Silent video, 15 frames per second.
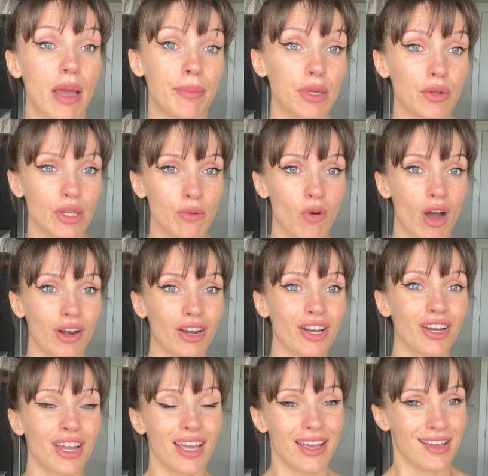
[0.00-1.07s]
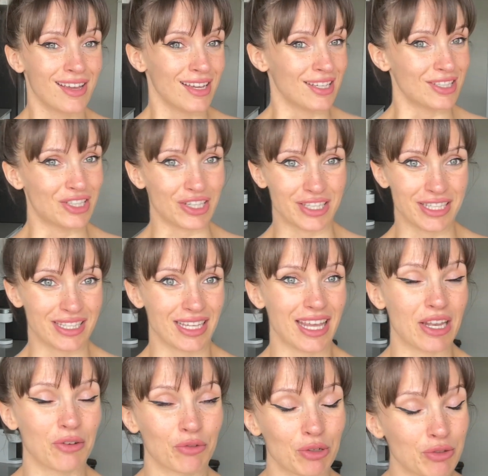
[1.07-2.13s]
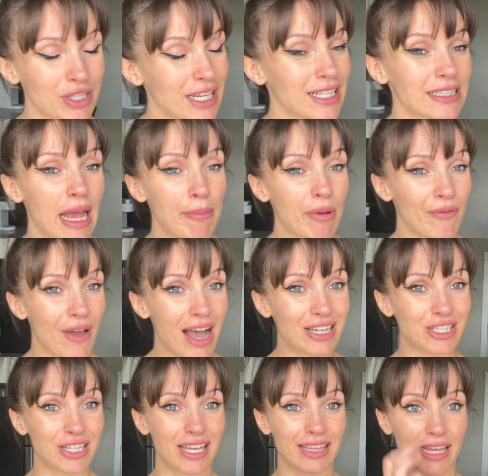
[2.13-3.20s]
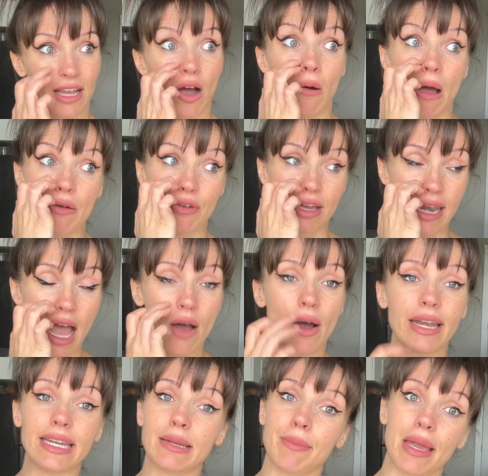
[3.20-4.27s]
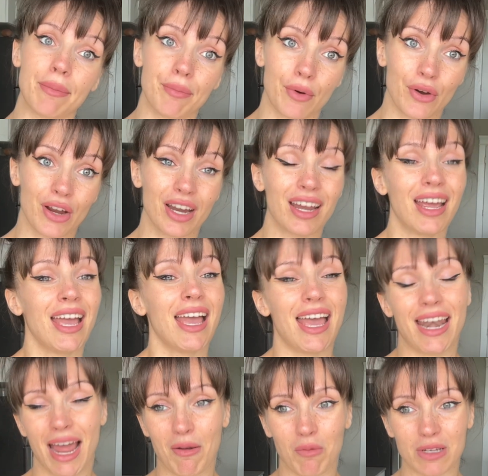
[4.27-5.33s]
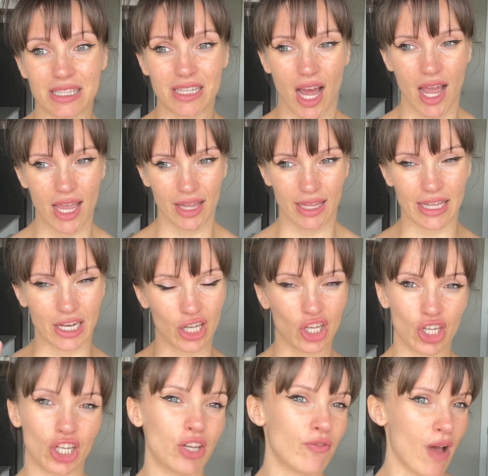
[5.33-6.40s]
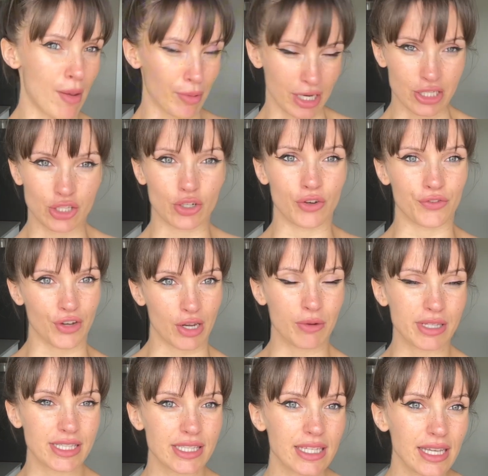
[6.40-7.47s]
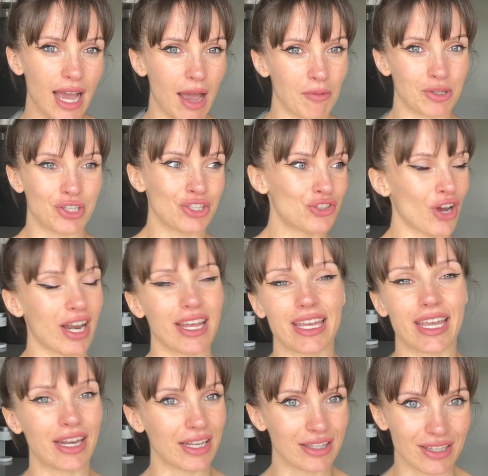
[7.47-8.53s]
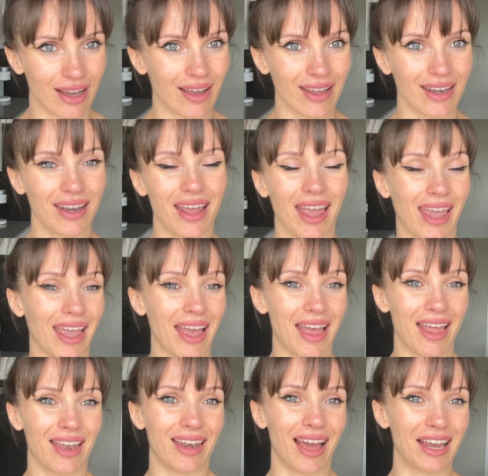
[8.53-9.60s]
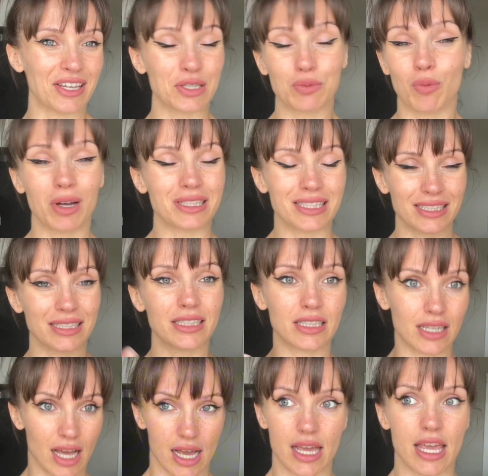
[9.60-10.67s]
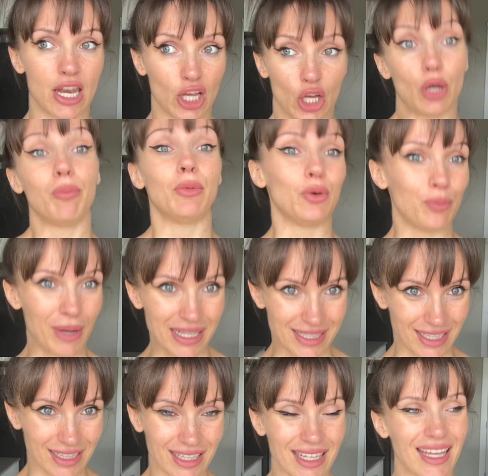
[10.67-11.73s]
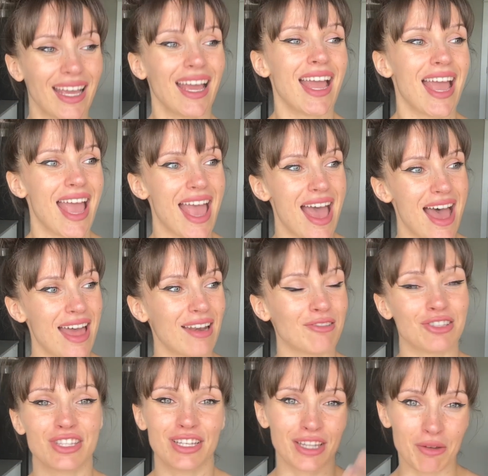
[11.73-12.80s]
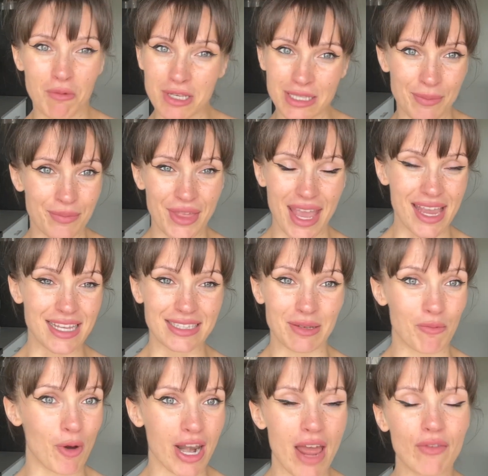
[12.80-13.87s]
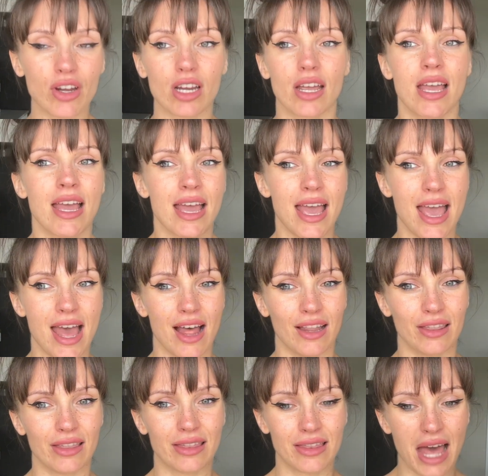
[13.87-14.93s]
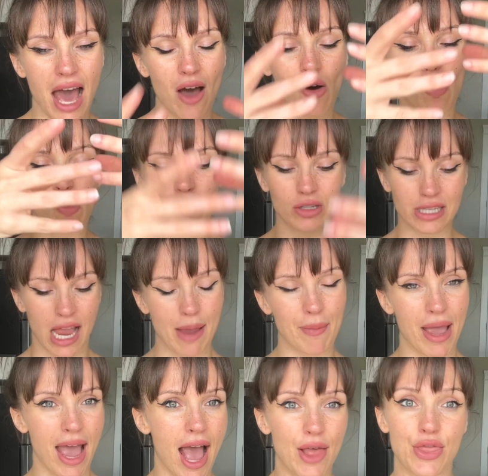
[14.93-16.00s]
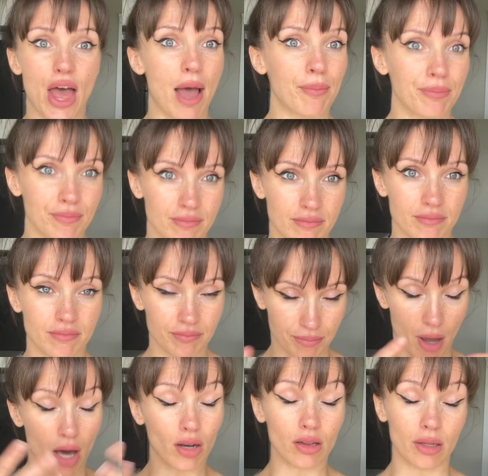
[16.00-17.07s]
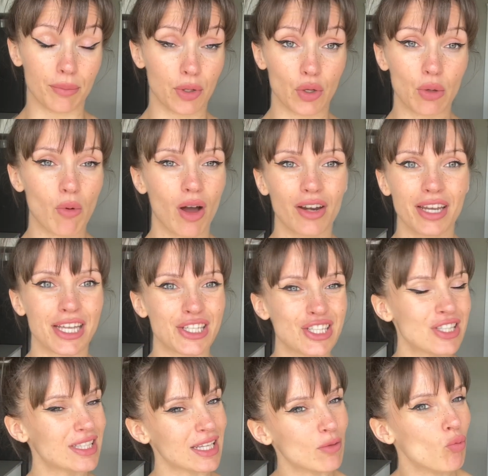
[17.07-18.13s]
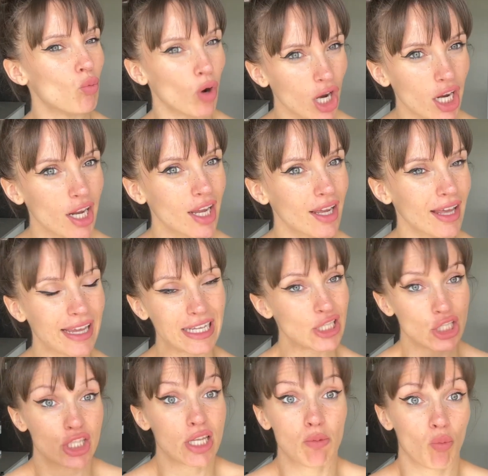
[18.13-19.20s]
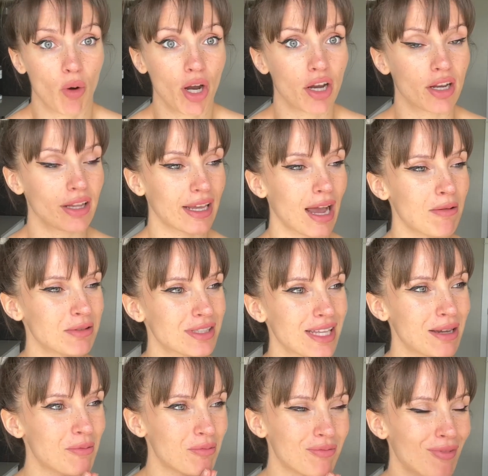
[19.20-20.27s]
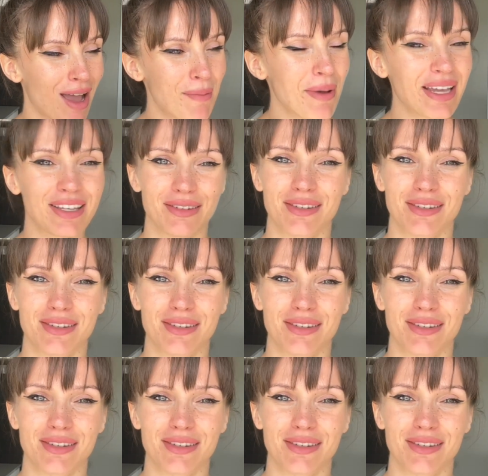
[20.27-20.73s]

beauty water just in a routine type of fashion, like, oh, I ran out, I need to make more, and I was not in a good vibrational frequency. I was just trying to get it done, and I just wasn't in a good mood, basically. And I was dealing with some things and whatever, and that whole time I had that bottle of beauty water, it just didn't work. Like, it just didn't work. Like, I was like, why am I...